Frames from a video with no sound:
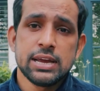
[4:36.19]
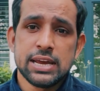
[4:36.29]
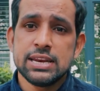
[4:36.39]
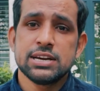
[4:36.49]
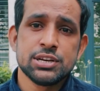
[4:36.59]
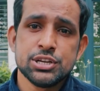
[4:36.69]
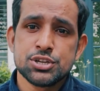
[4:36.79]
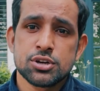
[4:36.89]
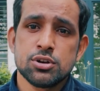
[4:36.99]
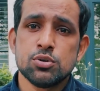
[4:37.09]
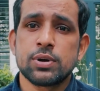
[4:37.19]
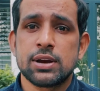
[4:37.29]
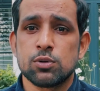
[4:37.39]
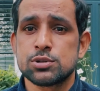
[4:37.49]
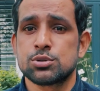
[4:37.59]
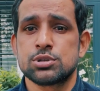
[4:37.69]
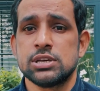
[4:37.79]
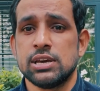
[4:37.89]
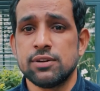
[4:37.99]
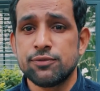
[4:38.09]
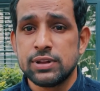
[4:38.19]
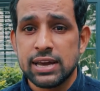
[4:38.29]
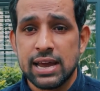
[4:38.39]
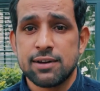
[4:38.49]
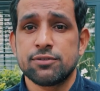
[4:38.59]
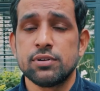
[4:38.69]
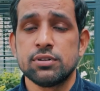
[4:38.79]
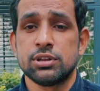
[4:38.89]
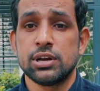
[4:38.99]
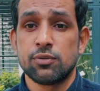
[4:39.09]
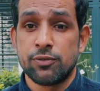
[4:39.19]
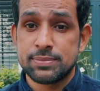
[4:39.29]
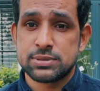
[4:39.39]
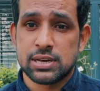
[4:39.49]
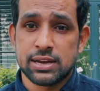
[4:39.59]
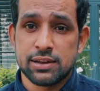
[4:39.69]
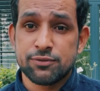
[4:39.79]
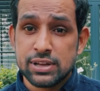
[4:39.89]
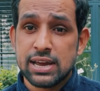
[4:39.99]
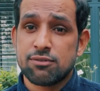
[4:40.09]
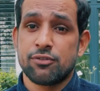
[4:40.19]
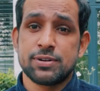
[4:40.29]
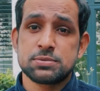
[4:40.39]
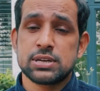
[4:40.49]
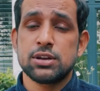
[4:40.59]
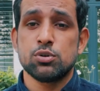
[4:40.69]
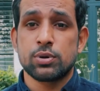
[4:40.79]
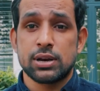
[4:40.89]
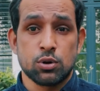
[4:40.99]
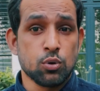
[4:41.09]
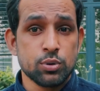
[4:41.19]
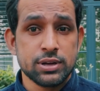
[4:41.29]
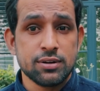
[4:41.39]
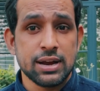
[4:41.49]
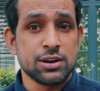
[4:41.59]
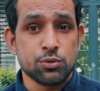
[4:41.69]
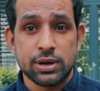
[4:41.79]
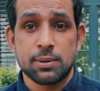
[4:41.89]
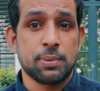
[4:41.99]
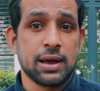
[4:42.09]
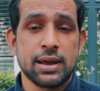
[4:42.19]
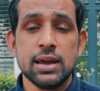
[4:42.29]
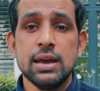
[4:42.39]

In addition, you can also see if they have their website. If they have a website, you can go there and you can apply